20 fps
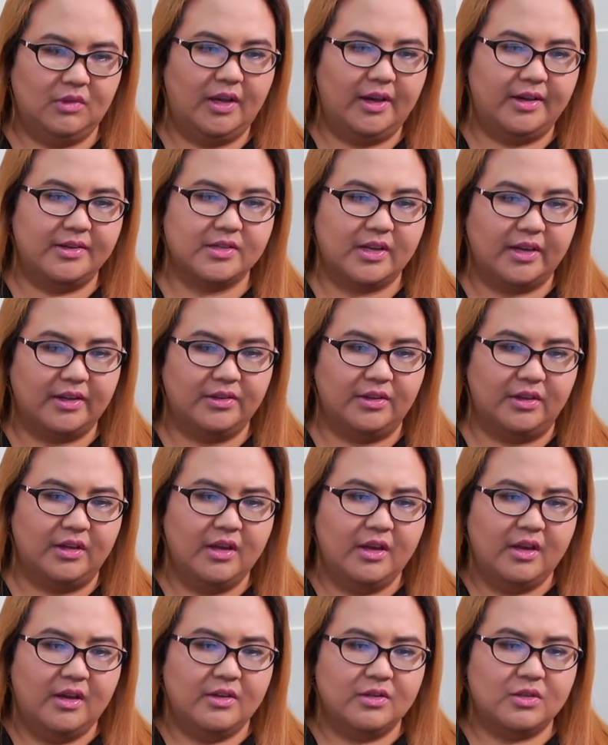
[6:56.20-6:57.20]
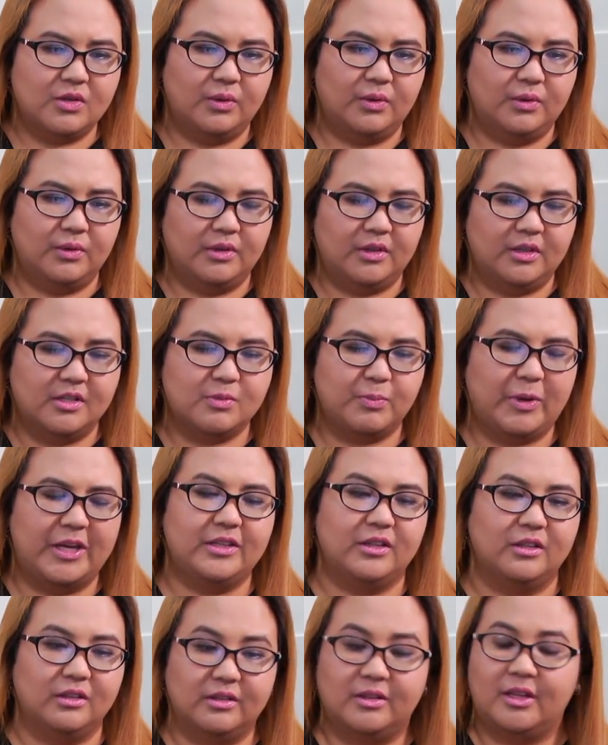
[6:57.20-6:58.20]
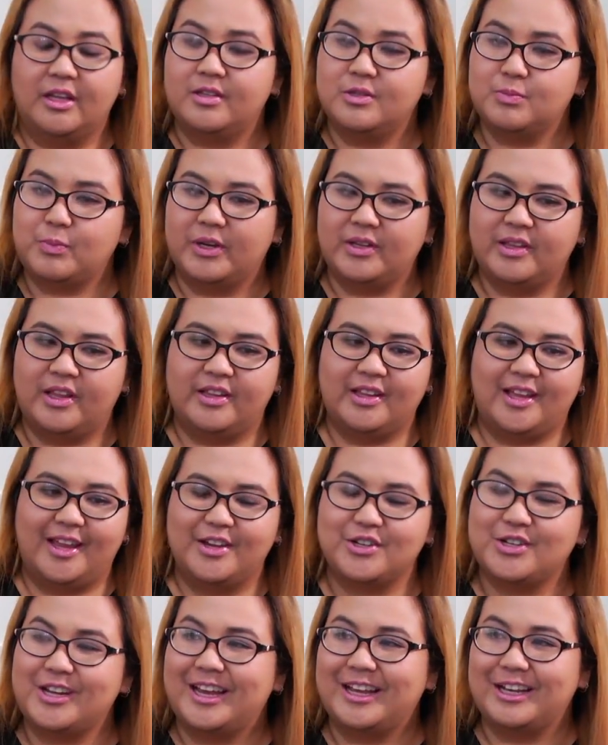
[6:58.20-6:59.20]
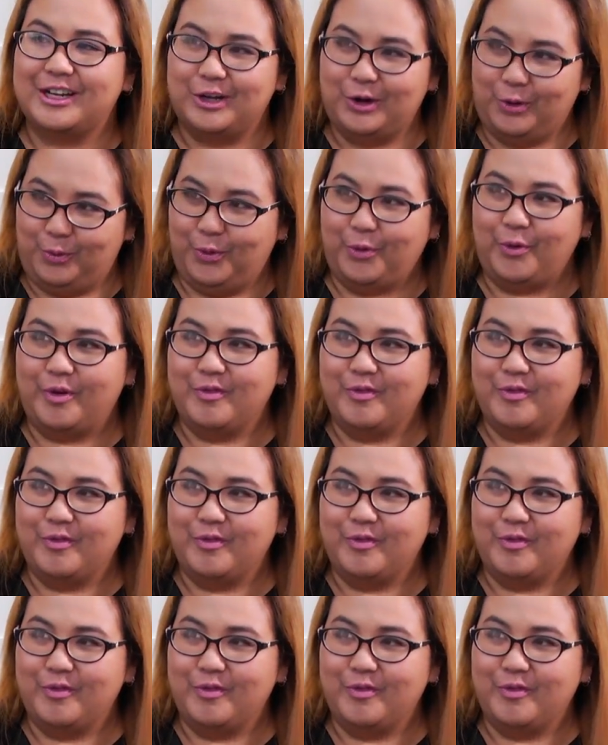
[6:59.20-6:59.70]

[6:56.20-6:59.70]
Yeah, exactly. So despite that, they actually had lower